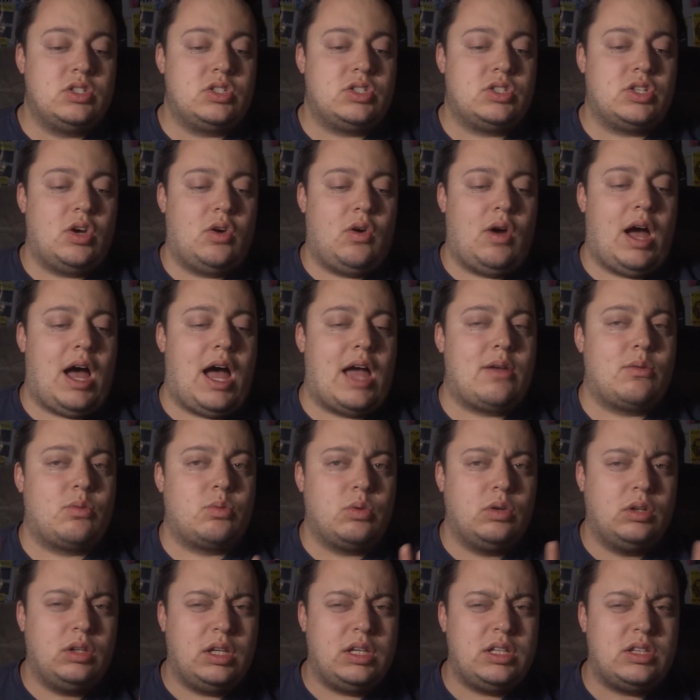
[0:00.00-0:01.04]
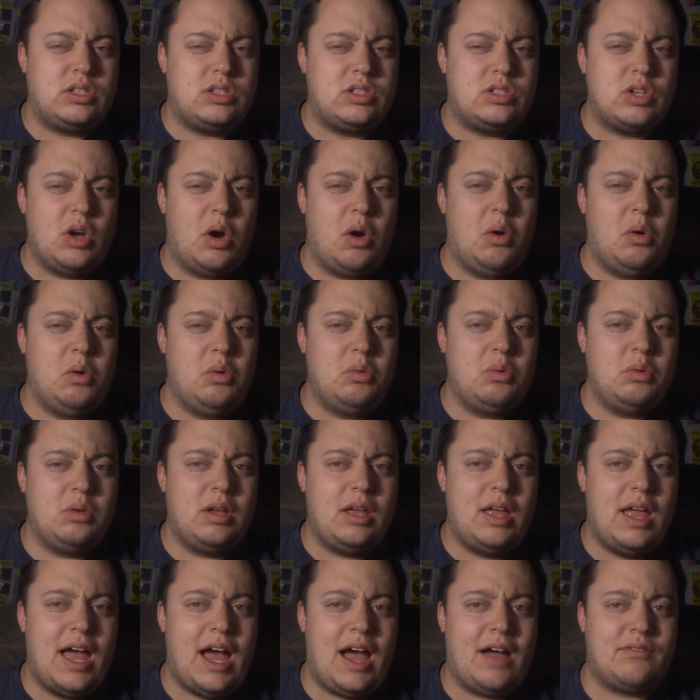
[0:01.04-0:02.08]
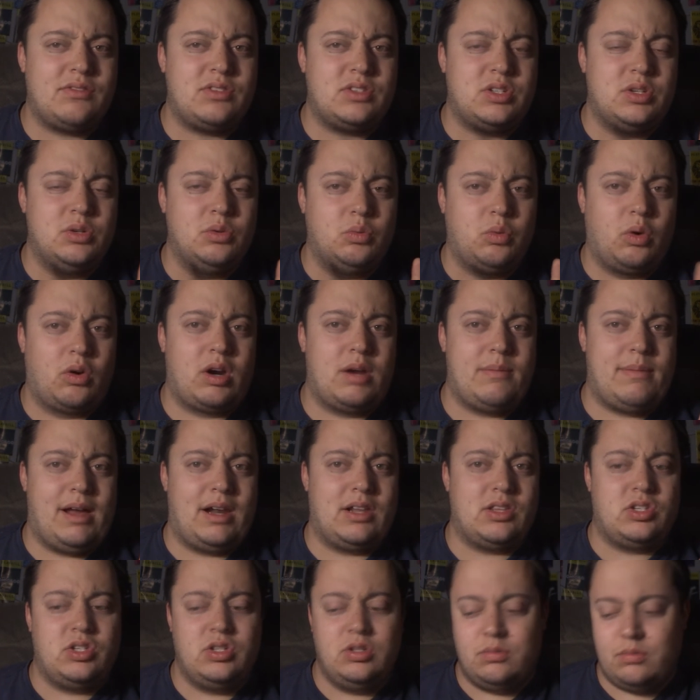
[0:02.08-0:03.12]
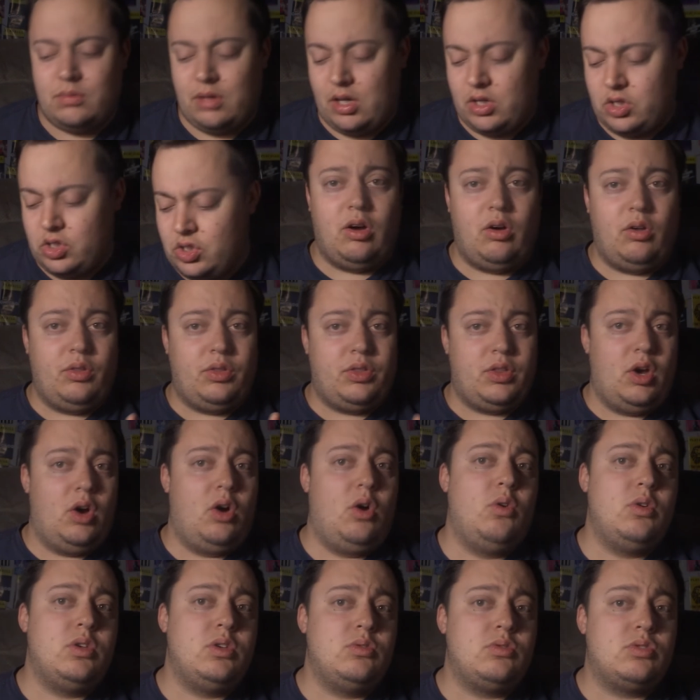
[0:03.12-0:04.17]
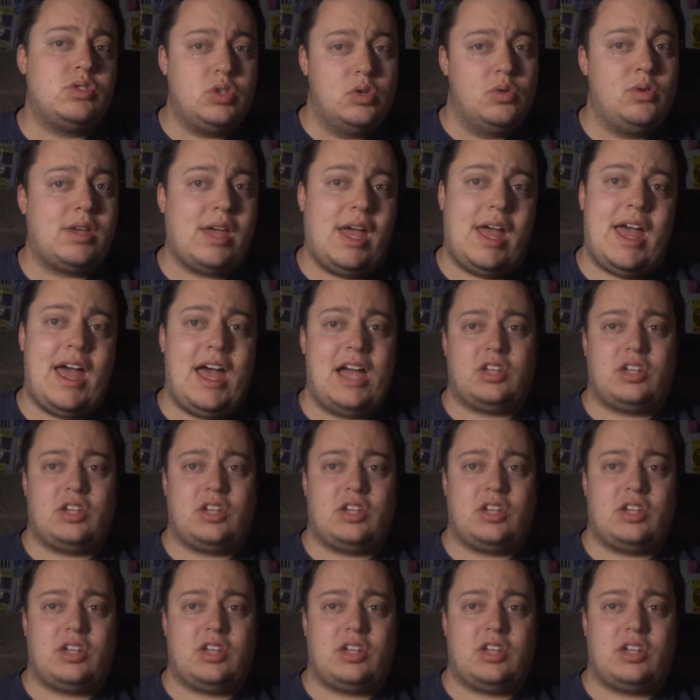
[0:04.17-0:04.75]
so I really don't have to worry about it too much. Although you do get